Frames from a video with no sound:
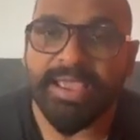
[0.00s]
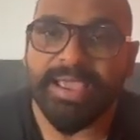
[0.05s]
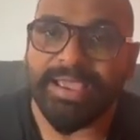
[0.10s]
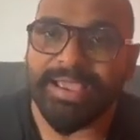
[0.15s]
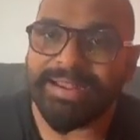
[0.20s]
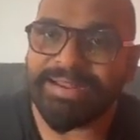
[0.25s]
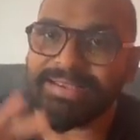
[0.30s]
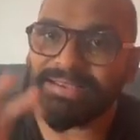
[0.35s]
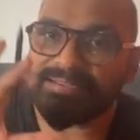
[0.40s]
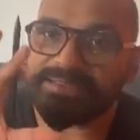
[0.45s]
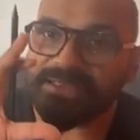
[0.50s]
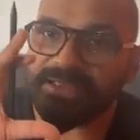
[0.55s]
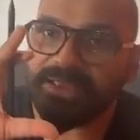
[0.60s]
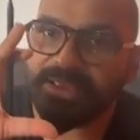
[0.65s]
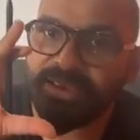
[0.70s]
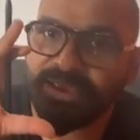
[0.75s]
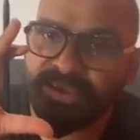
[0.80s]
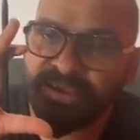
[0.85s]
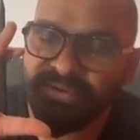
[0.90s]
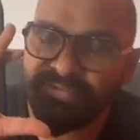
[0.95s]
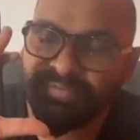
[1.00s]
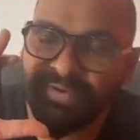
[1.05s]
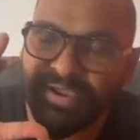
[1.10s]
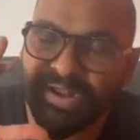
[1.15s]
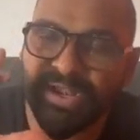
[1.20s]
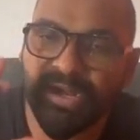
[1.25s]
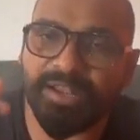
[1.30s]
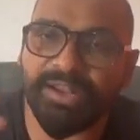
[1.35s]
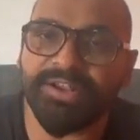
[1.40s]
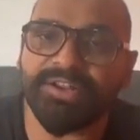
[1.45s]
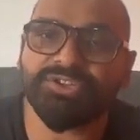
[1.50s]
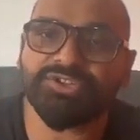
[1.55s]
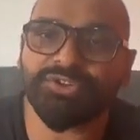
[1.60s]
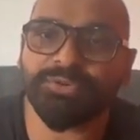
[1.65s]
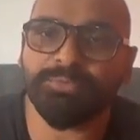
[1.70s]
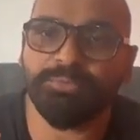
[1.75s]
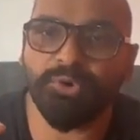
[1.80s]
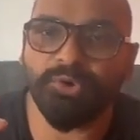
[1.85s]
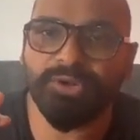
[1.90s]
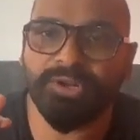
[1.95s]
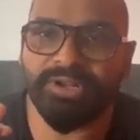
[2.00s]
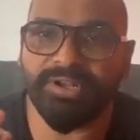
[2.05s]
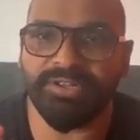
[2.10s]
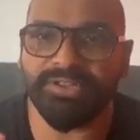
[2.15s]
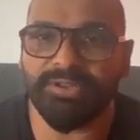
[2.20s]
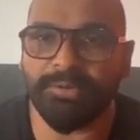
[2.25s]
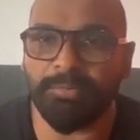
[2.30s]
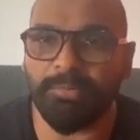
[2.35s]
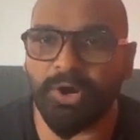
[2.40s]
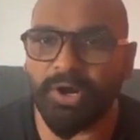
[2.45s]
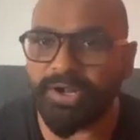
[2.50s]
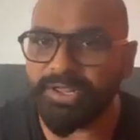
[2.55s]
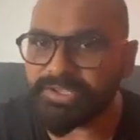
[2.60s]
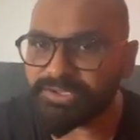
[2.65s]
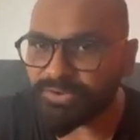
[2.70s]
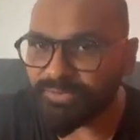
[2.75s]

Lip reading: and is evenly distributed in the body.